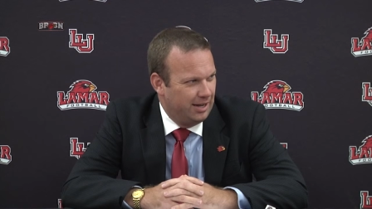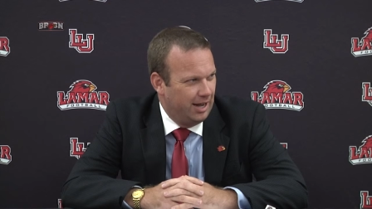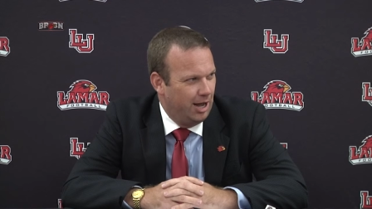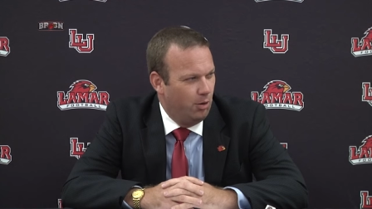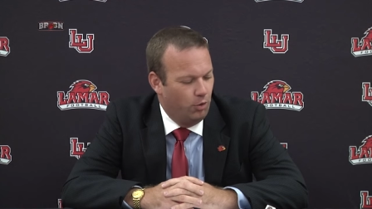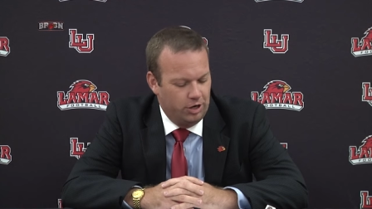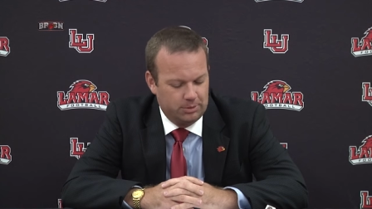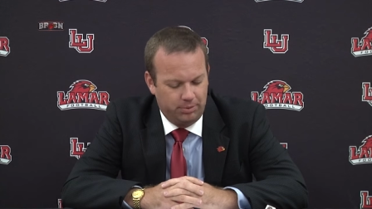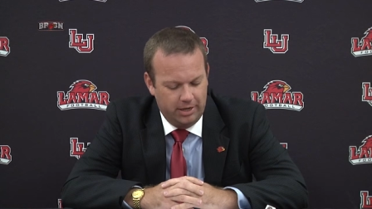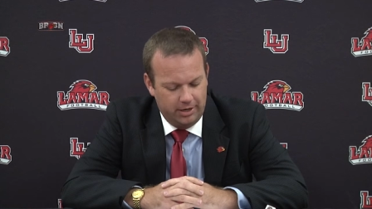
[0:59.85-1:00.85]
Uh, one as a
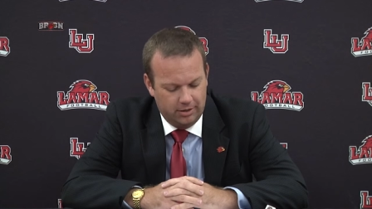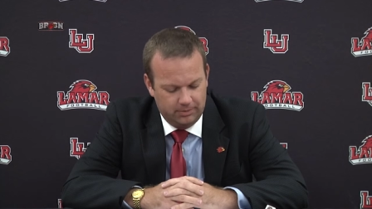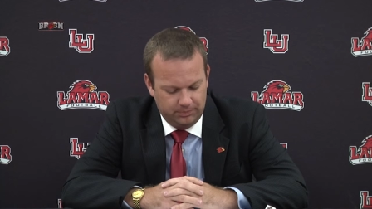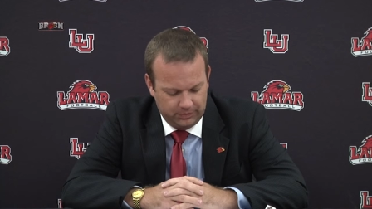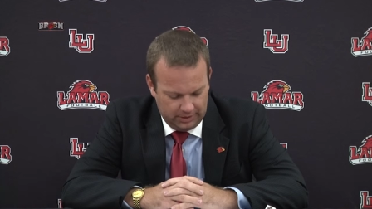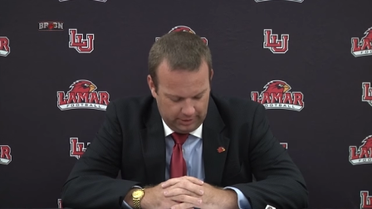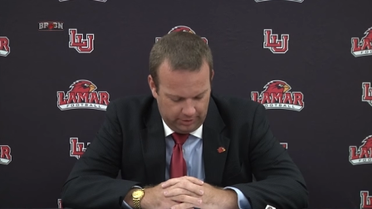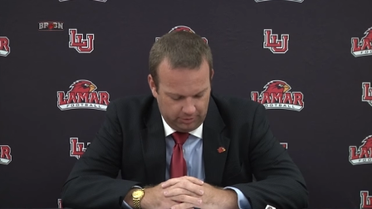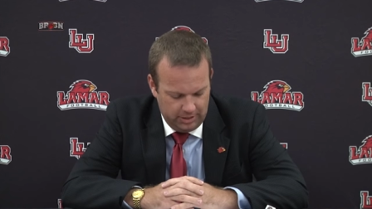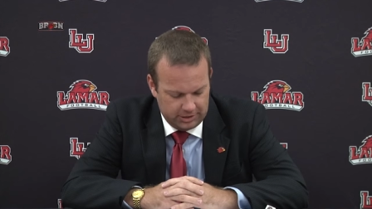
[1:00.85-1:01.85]
player,
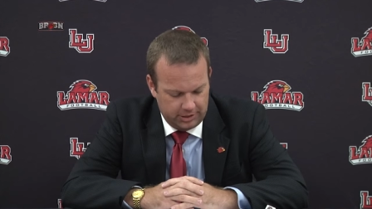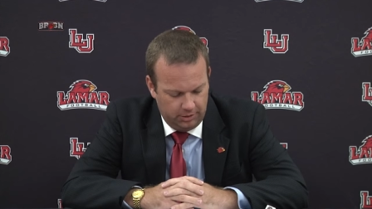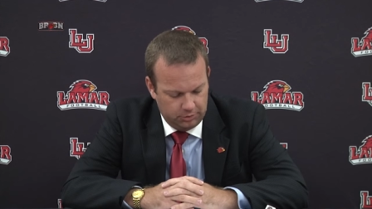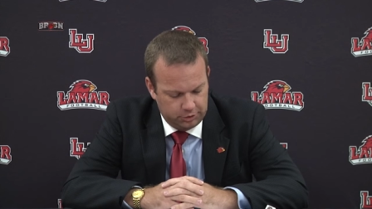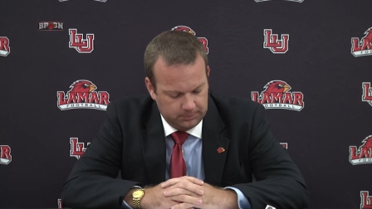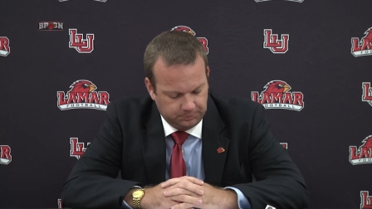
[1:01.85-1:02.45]
three as a coach.